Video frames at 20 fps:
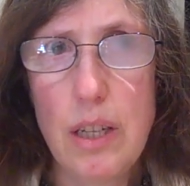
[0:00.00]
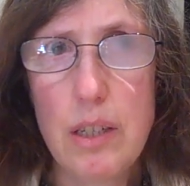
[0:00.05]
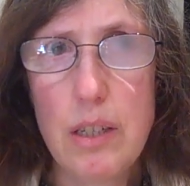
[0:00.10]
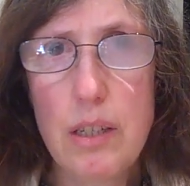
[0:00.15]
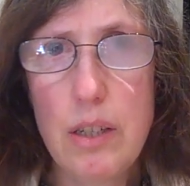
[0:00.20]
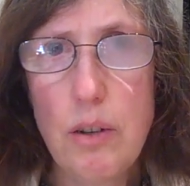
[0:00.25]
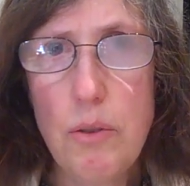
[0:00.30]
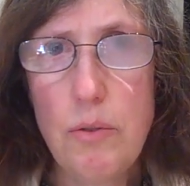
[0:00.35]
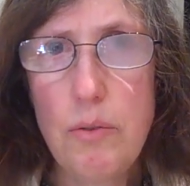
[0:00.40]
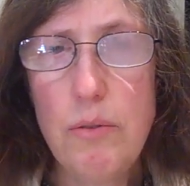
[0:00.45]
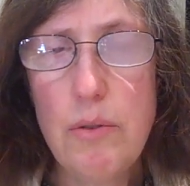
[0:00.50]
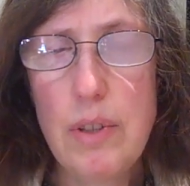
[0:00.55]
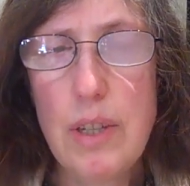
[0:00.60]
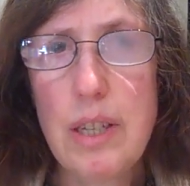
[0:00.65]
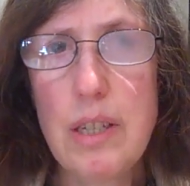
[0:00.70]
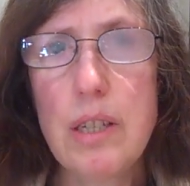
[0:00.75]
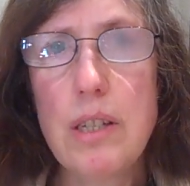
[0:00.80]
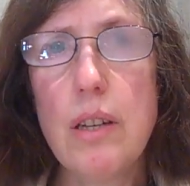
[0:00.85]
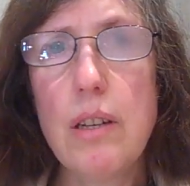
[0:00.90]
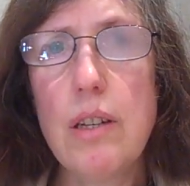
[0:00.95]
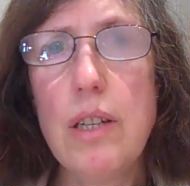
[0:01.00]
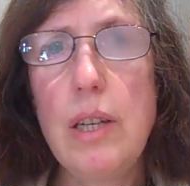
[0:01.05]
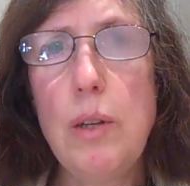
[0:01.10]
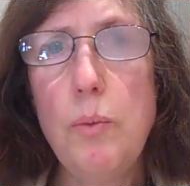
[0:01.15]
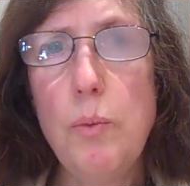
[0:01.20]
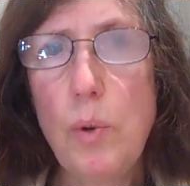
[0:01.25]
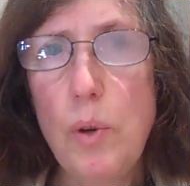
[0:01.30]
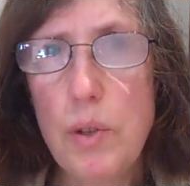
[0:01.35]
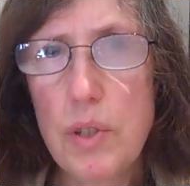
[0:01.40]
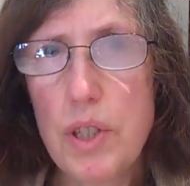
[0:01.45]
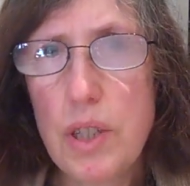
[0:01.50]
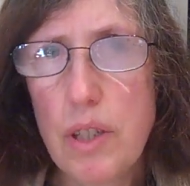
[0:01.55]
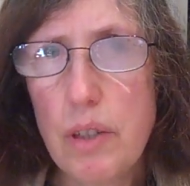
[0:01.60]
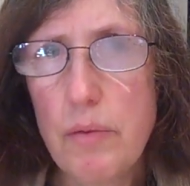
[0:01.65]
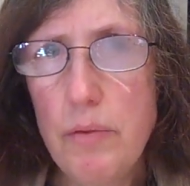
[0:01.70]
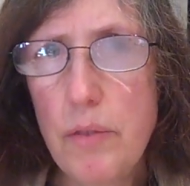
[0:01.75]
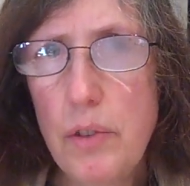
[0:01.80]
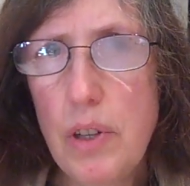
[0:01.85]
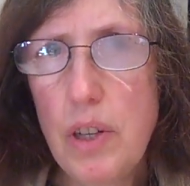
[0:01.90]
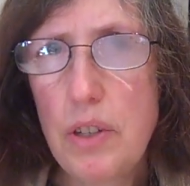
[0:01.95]
So there certainly was a
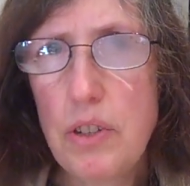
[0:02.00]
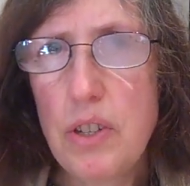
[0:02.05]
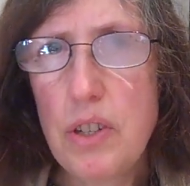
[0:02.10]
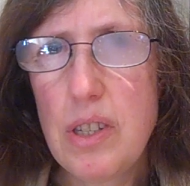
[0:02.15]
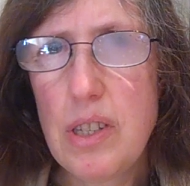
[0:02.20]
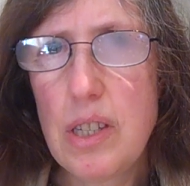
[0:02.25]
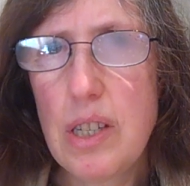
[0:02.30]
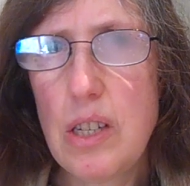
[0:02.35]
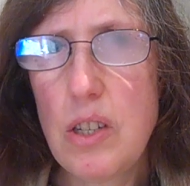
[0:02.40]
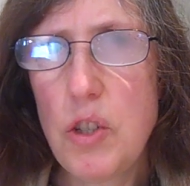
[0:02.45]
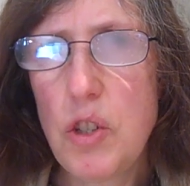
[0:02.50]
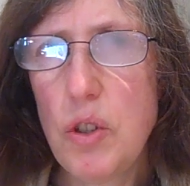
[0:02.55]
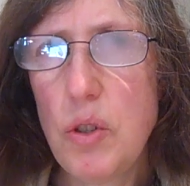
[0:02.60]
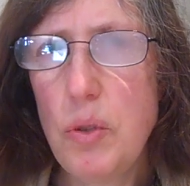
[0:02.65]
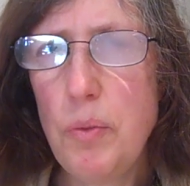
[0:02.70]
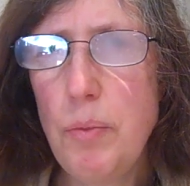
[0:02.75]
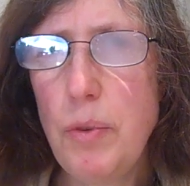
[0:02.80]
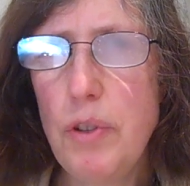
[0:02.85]
convergence issue,